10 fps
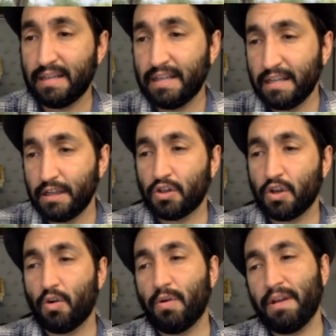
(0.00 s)
So
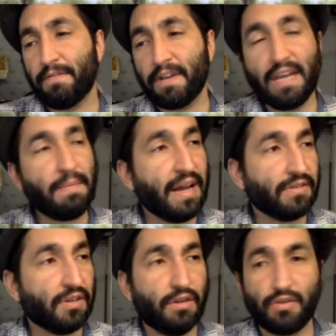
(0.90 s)
if the game has a
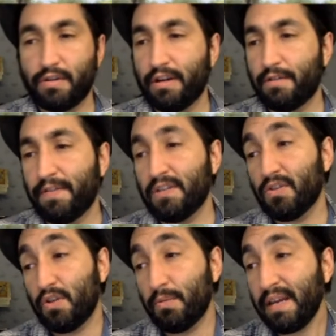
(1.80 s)
user interface, you
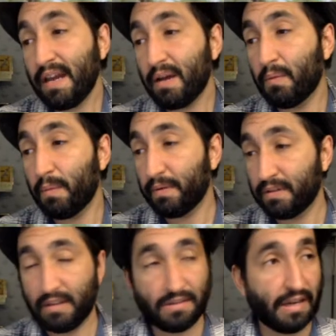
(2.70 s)
may not
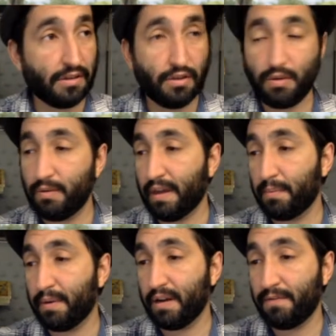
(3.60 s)
decide to do that, but
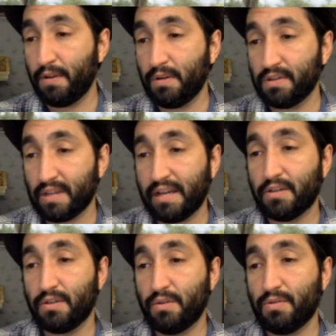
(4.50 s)
if you decide to
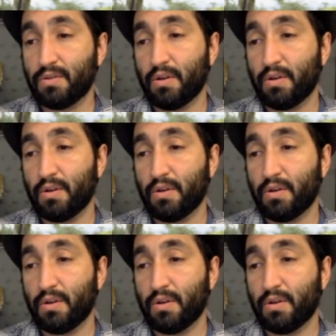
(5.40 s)
do so,